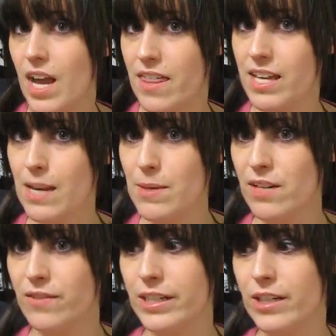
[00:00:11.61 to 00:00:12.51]
I think I'm
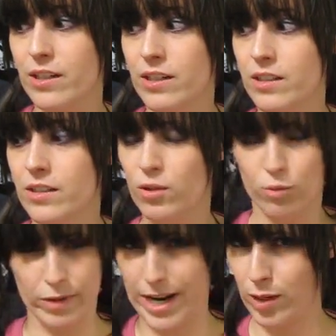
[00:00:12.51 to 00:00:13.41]
in a very
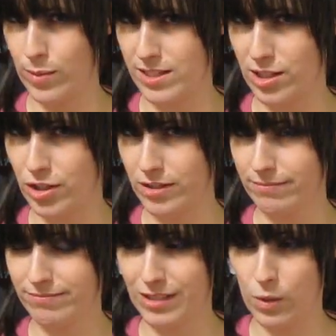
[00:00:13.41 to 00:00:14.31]
rare position
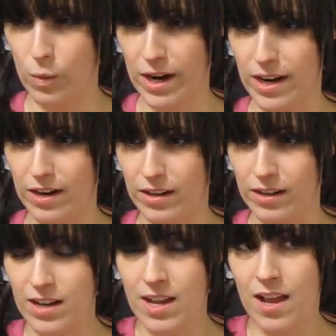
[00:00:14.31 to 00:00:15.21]
where